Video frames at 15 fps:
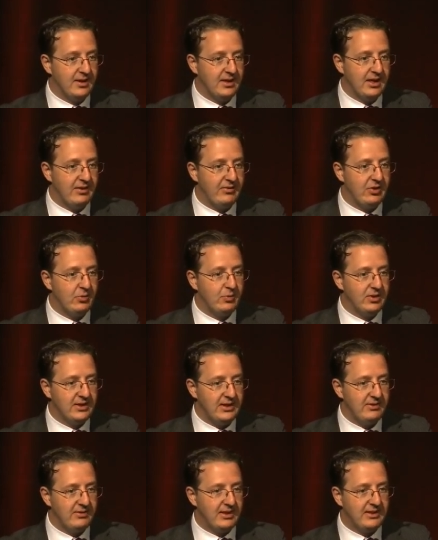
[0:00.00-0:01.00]
If you
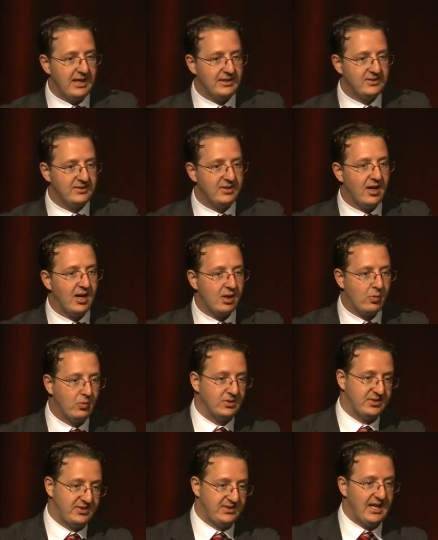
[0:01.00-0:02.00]
believe that that stock
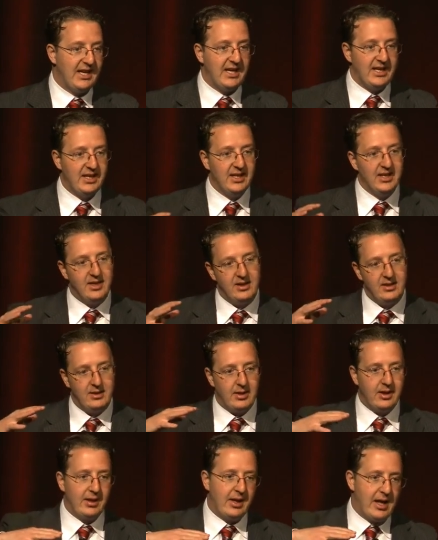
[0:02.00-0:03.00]
will stay
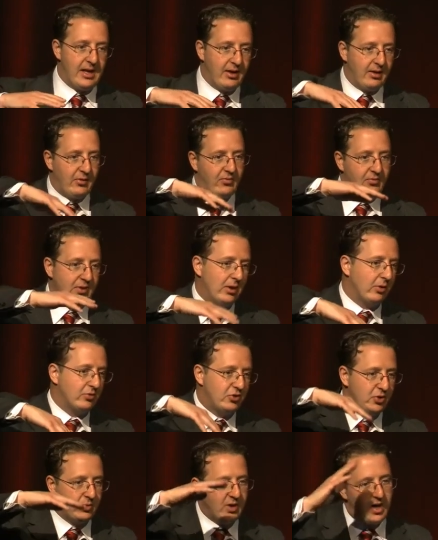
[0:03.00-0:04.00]
in a
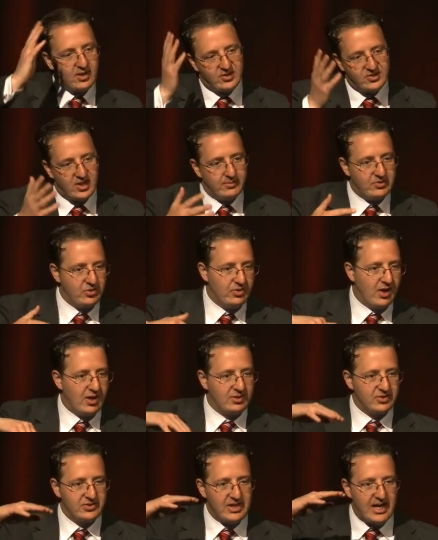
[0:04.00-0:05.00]
$2 up,
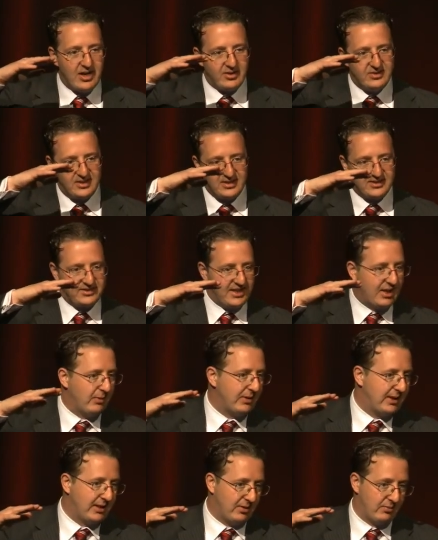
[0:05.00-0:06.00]
$2 down, it's going to stay
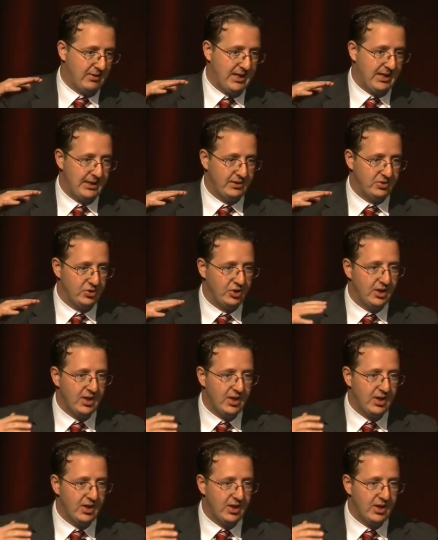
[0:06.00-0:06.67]
within a range,